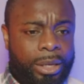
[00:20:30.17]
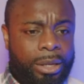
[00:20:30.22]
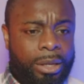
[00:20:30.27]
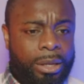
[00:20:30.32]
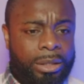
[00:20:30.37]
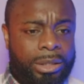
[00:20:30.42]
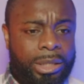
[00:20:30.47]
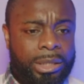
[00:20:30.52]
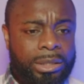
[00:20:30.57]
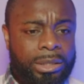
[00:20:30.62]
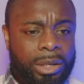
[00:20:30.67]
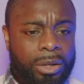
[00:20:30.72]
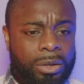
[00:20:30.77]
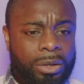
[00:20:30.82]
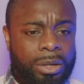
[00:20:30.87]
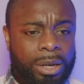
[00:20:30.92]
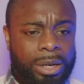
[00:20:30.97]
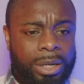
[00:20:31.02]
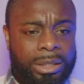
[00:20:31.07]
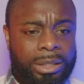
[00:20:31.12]
Cecil
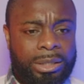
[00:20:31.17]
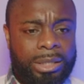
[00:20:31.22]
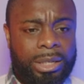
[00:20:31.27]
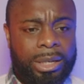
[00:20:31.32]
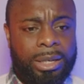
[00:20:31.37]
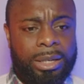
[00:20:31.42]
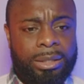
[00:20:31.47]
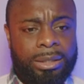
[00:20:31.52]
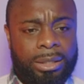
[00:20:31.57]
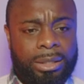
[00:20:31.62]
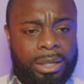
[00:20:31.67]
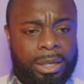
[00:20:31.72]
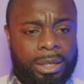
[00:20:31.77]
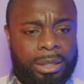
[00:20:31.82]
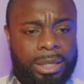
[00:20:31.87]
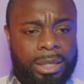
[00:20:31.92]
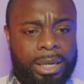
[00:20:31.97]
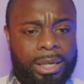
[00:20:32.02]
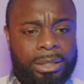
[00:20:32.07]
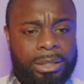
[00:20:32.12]
O'Connor says,
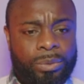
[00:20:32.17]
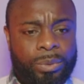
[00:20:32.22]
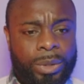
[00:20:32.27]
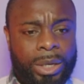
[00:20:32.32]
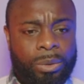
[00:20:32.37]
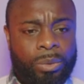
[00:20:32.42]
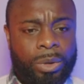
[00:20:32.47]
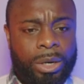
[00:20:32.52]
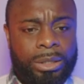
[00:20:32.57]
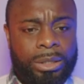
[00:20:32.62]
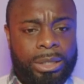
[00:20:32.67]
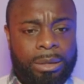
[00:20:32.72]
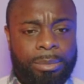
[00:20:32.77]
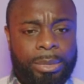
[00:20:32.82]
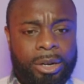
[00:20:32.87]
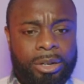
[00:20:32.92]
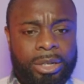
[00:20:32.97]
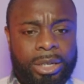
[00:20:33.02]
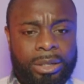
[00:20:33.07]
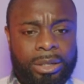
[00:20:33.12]
yes, when I worked at
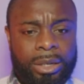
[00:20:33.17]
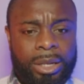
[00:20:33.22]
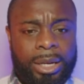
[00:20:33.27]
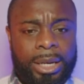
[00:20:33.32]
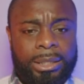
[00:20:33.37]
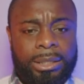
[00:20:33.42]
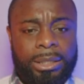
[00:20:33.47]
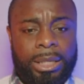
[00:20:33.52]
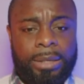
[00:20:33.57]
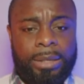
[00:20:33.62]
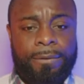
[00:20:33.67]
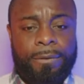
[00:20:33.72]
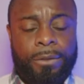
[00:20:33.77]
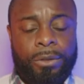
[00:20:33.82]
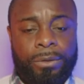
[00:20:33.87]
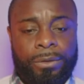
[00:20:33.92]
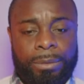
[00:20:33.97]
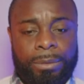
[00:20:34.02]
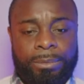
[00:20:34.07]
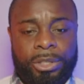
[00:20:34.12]
American Airlines, they
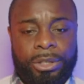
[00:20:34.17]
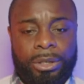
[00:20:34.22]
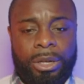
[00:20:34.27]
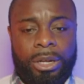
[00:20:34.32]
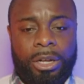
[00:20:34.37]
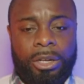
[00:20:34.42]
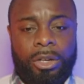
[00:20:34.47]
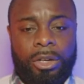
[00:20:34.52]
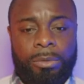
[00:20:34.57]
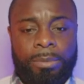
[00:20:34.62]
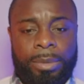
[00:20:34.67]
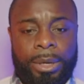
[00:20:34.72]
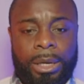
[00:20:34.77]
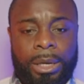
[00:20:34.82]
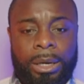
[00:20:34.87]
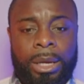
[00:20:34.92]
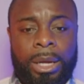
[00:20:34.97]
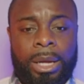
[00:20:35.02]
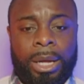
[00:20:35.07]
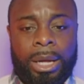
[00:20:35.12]
flew from Chicago,
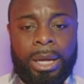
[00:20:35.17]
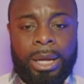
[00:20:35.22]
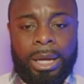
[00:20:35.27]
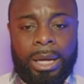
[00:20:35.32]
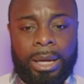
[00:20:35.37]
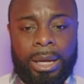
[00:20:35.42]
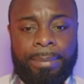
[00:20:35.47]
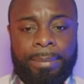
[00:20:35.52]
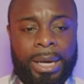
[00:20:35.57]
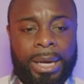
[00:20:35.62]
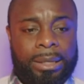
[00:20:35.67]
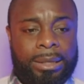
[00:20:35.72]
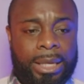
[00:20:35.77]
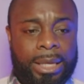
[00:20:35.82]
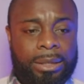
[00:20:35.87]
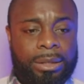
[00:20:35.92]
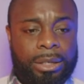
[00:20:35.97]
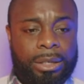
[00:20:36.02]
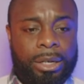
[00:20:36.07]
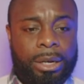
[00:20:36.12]
but back
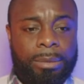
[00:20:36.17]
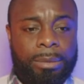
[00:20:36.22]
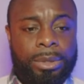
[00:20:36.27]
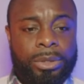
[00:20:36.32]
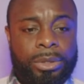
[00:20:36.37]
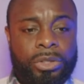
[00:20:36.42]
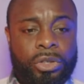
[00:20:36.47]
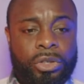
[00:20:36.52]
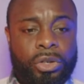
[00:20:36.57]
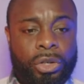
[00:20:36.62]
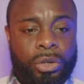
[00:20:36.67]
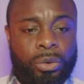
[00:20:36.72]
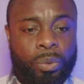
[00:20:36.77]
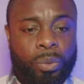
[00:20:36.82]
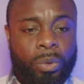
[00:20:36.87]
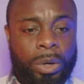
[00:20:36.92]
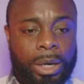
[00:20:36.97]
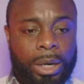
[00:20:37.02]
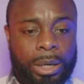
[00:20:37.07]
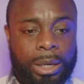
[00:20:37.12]
then the numbers
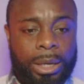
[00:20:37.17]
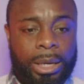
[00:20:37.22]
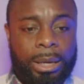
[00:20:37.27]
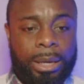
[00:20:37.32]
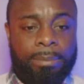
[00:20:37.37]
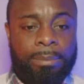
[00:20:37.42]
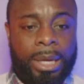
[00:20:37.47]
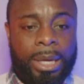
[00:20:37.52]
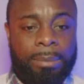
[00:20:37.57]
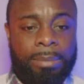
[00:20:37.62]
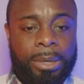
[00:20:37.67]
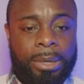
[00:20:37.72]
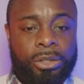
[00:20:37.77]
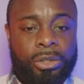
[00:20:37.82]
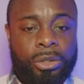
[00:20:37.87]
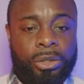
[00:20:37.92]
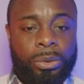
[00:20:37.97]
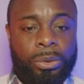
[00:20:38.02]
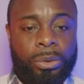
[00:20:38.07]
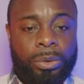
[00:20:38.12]
couldn't work. maybe
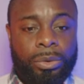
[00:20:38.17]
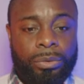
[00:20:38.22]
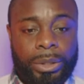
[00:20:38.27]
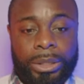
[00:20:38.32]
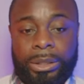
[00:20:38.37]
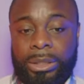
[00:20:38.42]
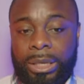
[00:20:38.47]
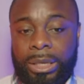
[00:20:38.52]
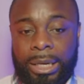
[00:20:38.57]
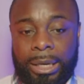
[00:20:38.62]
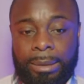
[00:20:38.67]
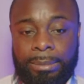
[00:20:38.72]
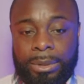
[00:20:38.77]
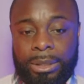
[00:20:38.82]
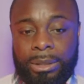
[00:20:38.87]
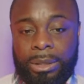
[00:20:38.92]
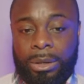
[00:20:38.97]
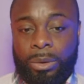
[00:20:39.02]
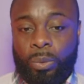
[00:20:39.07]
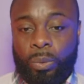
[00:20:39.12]
2-3
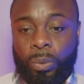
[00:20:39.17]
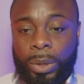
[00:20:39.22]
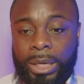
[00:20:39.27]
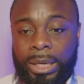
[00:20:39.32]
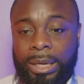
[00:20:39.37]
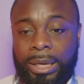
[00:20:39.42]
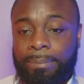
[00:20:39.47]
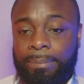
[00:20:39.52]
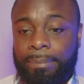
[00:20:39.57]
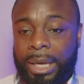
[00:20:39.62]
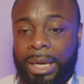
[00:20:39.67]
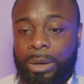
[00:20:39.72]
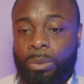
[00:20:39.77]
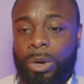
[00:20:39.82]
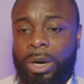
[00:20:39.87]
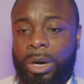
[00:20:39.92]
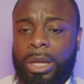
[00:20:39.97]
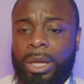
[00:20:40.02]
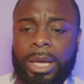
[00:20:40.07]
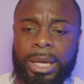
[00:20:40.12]
times a week may
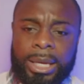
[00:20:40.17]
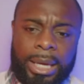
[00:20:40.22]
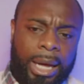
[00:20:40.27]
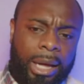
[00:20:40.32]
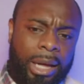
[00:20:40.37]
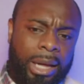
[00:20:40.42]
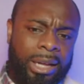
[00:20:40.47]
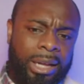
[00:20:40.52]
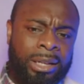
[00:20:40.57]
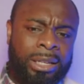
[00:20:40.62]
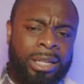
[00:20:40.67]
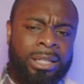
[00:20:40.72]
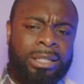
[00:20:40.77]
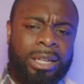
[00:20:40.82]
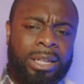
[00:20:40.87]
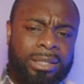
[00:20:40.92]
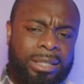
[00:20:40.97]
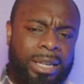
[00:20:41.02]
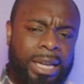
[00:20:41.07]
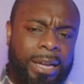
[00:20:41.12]
work. Yeah, it
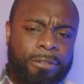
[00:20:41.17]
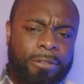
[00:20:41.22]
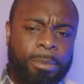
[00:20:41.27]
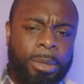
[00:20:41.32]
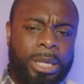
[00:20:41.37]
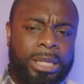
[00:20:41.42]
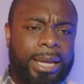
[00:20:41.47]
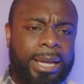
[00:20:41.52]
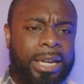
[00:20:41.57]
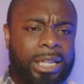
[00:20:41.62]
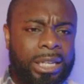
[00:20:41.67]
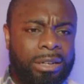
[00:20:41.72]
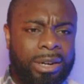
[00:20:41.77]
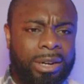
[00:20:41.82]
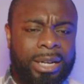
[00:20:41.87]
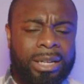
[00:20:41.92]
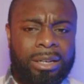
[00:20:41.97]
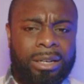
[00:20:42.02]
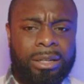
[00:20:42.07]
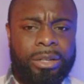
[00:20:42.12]
doesn't have to be daily,
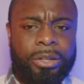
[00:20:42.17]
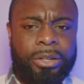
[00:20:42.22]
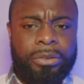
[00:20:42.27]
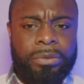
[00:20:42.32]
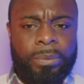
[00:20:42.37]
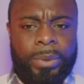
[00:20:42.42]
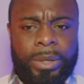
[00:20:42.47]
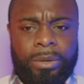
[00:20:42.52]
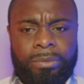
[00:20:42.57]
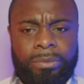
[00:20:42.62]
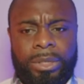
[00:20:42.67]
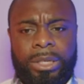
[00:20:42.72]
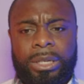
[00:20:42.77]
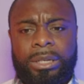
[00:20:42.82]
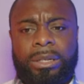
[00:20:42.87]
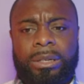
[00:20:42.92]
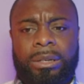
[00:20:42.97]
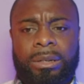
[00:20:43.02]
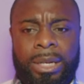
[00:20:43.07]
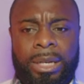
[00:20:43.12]
right? We don't
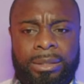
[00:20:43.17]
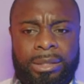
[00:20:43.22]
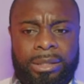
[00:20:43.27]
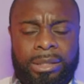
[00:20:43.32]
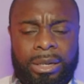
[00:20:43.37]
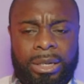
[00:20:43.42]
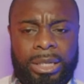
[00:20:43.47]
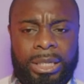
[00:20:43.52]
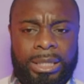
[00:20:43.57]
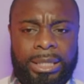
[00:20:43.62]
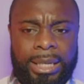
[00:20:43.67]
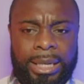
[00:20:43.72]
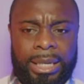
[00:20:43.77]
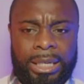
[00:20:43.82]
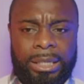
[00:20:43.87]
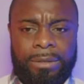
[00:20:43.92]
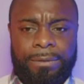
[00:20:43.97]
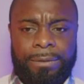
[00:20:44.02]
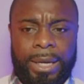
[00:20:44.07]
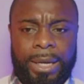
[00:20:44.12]
need necessarily
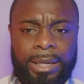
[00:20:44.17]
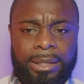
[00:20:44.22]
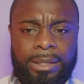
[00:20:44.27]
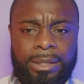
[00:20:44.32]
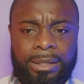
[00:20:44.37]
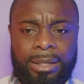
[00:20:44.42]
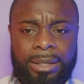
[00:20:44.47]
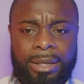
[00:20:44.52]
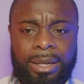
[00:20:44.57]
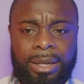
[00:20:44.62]
daily flights.